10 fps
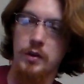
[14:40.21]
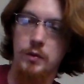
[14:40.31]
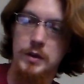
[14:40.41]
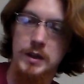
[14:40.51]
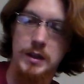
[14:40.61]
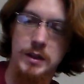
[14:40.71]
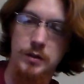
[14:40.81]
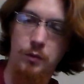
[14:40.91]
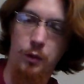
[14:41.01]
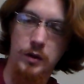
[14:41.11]
So
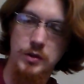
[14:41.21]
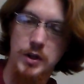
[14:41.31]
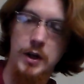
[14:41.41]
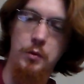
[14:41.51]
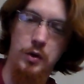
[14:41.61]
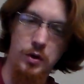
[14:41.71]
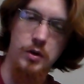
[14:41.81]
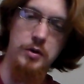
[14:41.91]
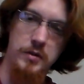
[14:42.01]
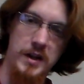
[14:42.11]
we're trying to work
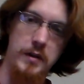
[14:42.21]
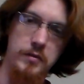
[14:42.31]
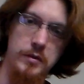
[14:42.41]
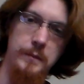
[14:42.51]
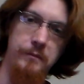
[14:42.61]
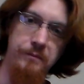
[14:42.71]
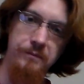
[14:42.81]
harder than ever.